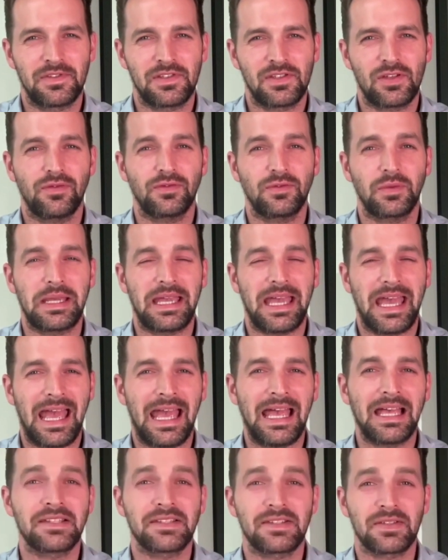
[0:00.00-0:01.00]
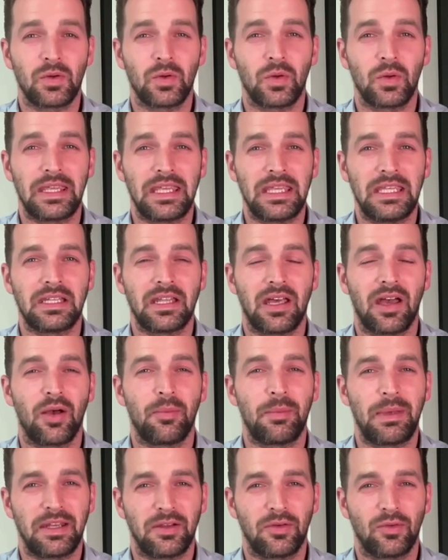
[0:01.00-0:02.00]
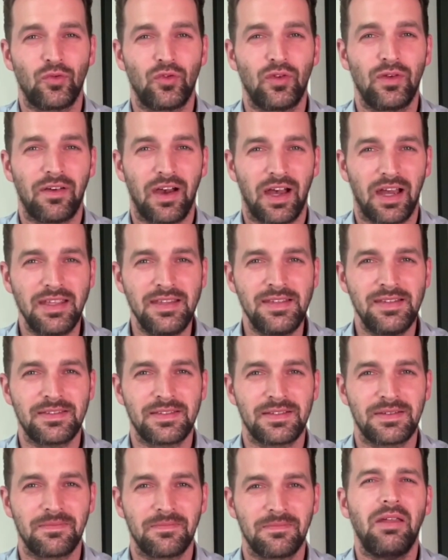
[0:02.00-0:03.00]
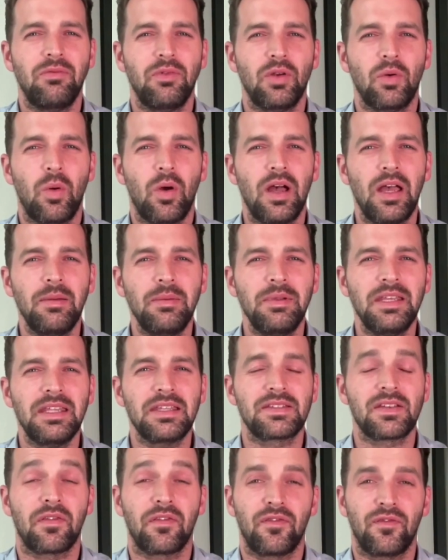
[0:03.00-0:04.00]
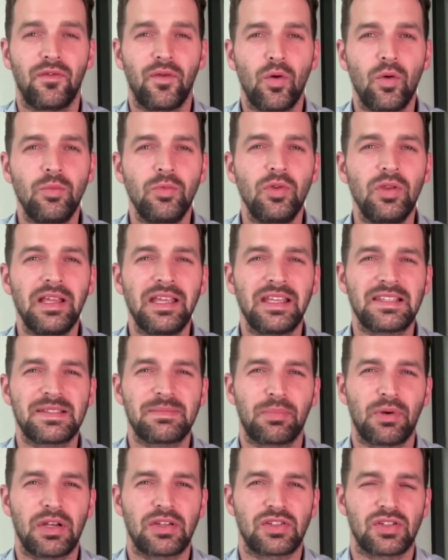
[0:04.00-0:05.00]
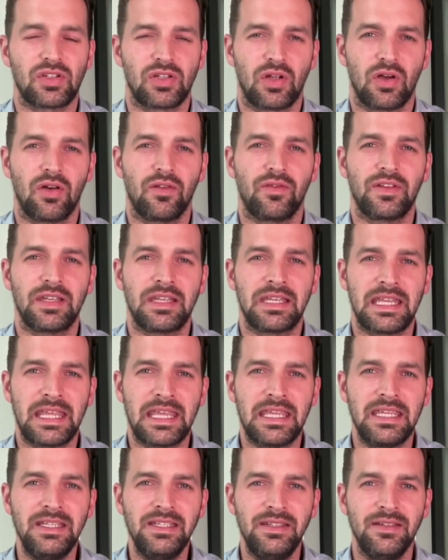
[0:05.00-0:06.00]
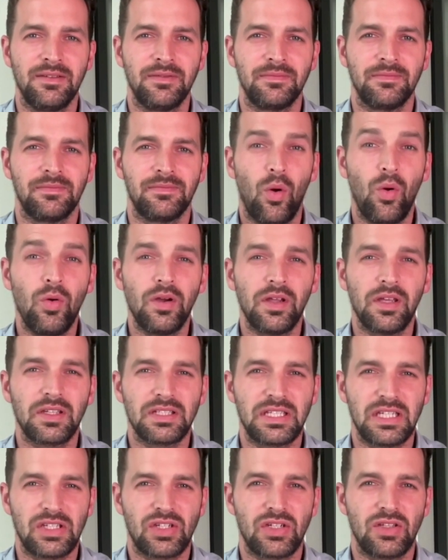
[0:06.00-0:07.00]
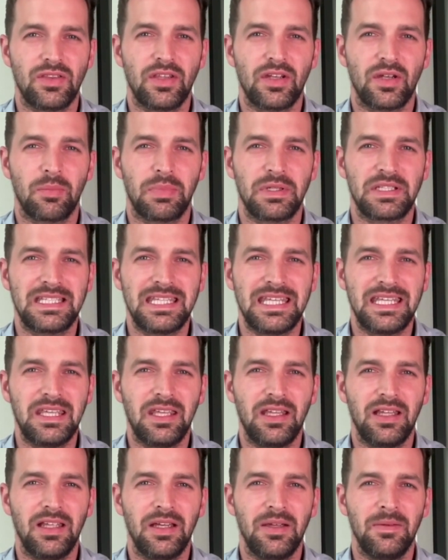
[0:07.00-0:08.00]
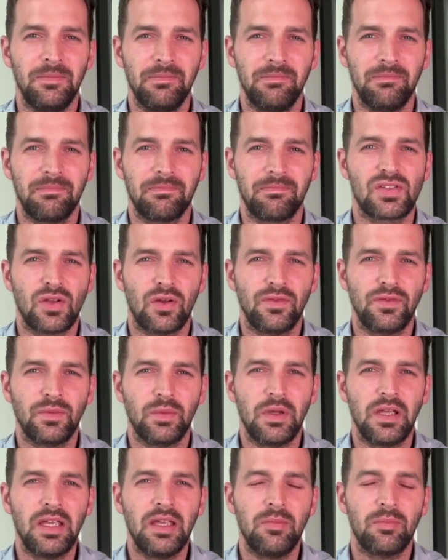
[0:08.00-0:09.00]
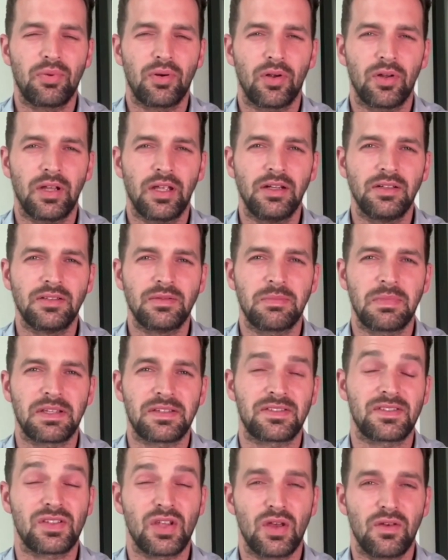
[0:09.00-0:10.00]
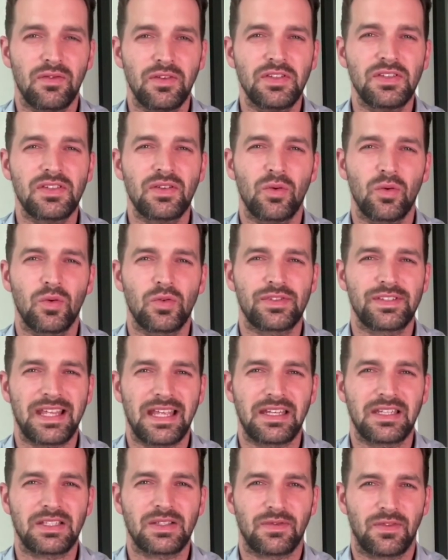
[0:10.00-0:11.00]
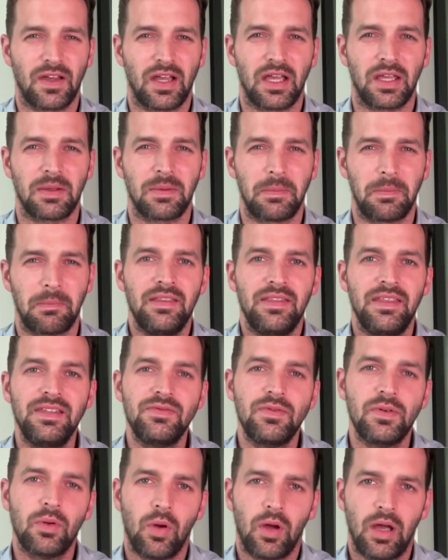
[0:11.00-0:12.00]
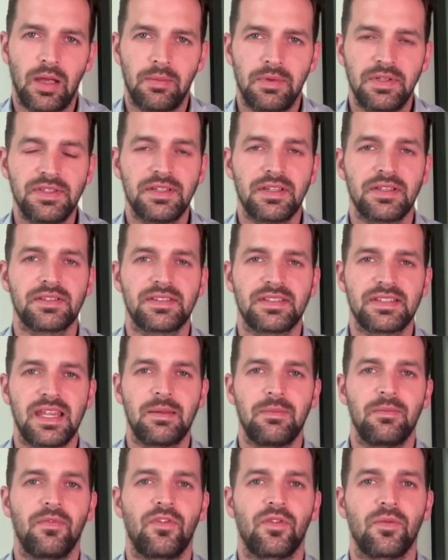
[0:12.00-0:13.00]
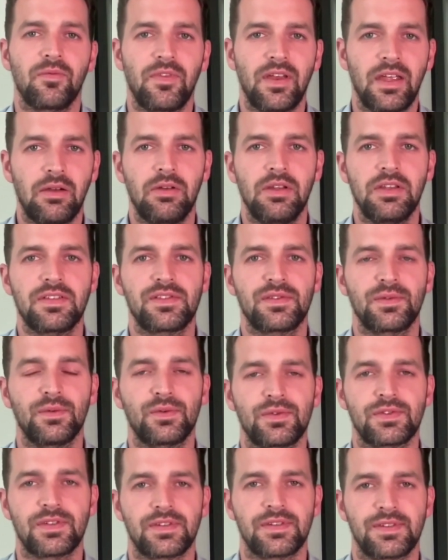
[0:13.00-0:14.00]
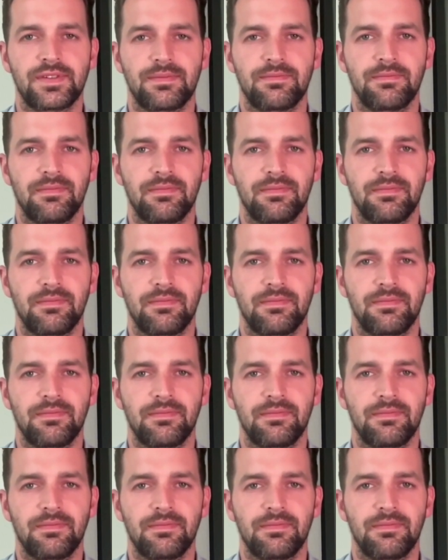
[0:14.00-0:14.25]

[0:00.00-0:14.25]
software as or in a medical device, a requirement is a formal expression of a need or a condition that a particular software product must service or satisfy. These requirements can stem from various sources,